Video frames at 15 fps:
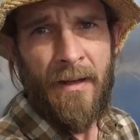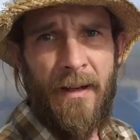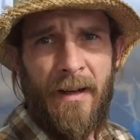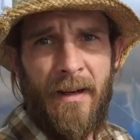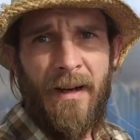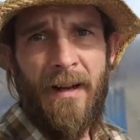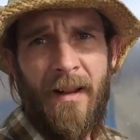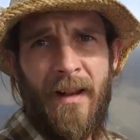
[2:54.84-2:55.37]

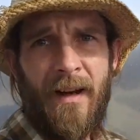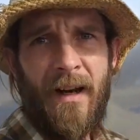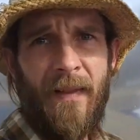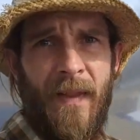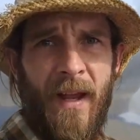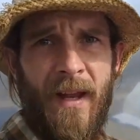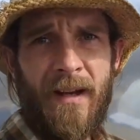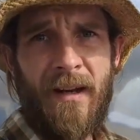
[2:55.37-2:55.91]
Now that I got
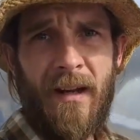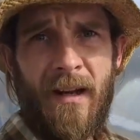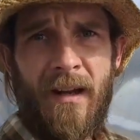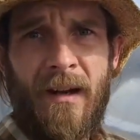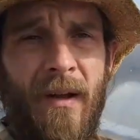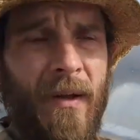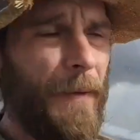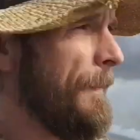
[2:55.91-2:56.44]
that
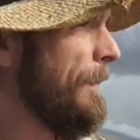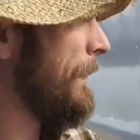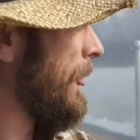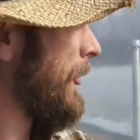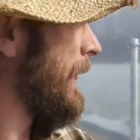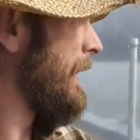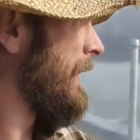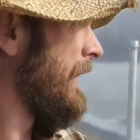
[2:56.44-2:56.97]
done, I'll
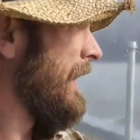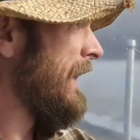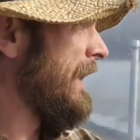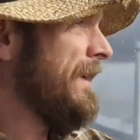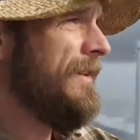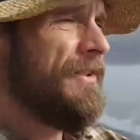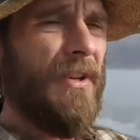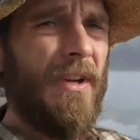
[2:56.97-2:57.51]

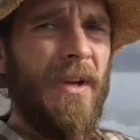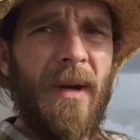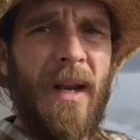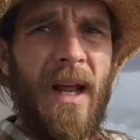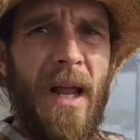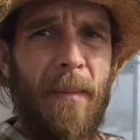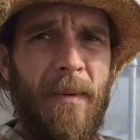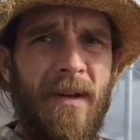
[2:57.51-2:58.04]
show you what
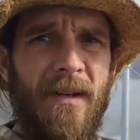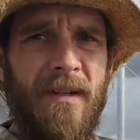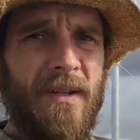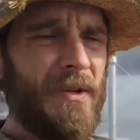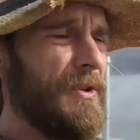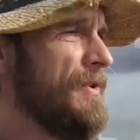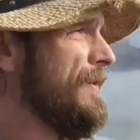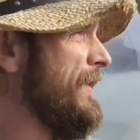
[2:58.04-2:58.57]
happened
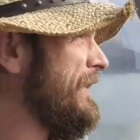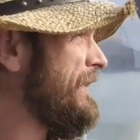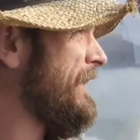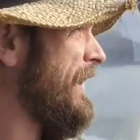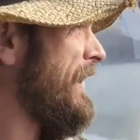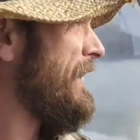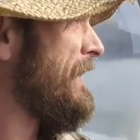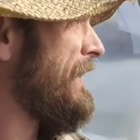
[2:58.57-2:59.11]
to the side